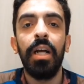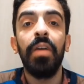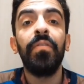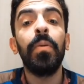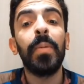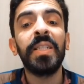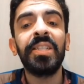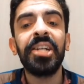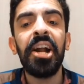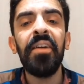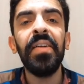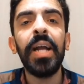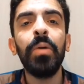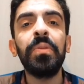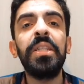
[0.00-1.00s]
We must carry
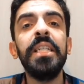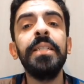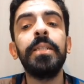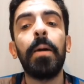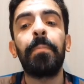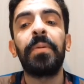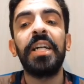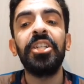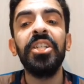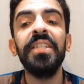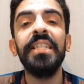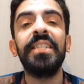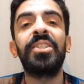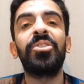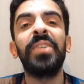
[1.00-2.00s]
out these operations
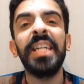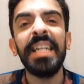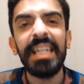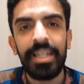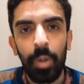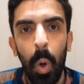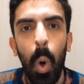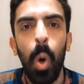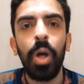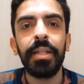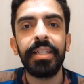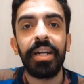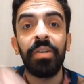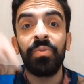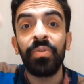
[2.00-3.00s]
strictly in
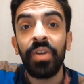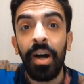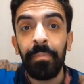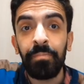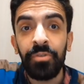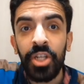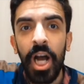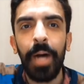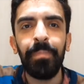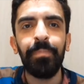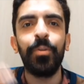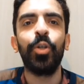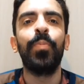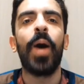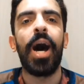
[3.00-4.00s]
order from top
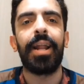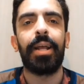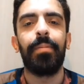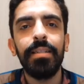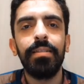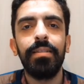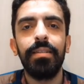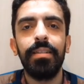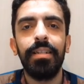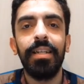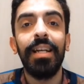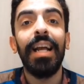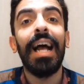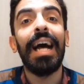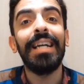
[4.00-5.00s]
to bottom.
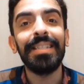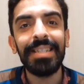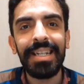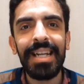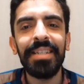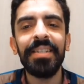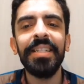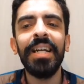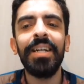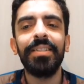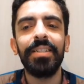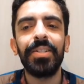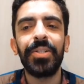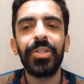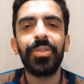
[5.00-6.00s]
As you can see on
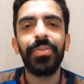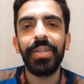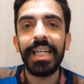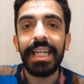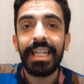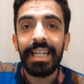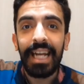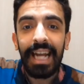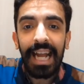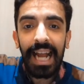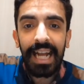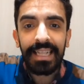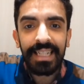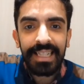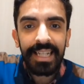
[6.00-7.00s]
the screen,
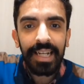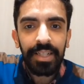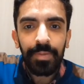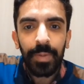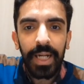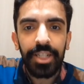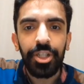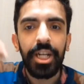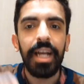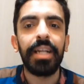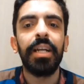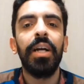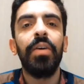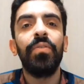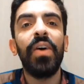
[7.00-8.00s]
in this
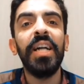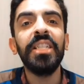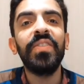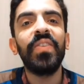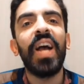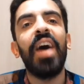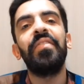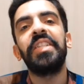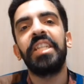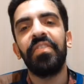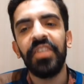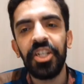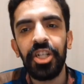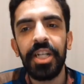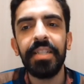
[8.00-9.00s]
expression, first we have a
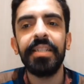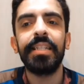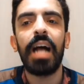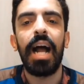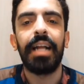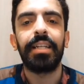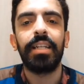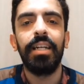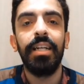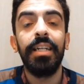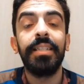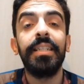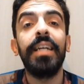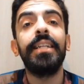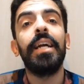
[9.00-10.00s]
division sign,
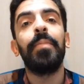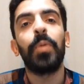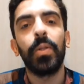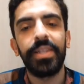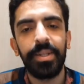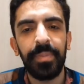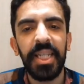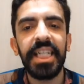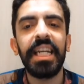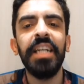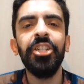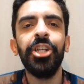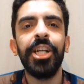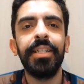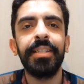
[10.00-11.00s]
then a
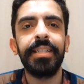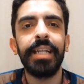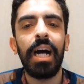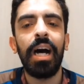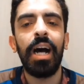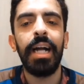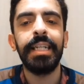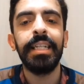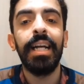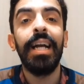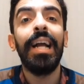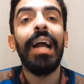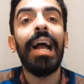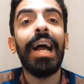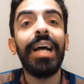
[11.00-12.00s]
multiplication sign,
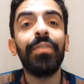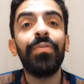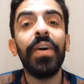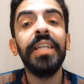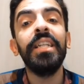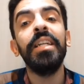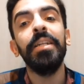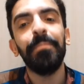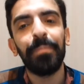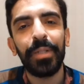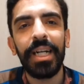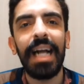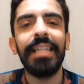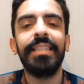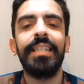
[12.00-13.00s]
and finally
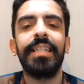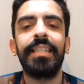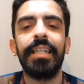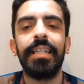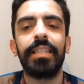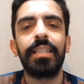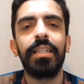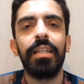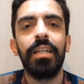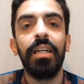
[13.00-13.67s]
parentheses.